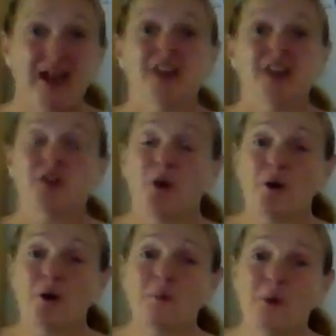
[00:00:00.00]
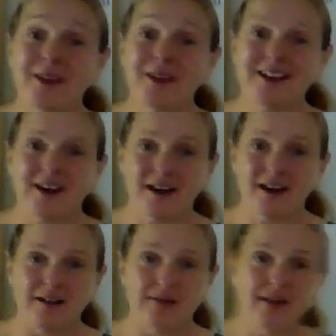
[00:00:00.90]
the whole point
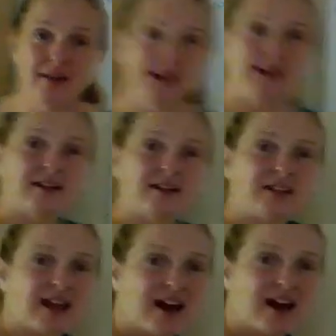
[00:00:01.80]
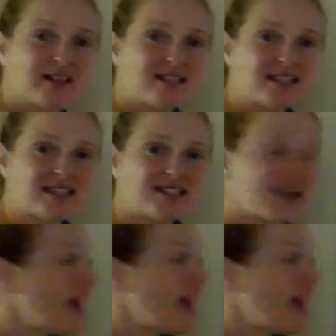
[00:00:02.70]
of glycolysis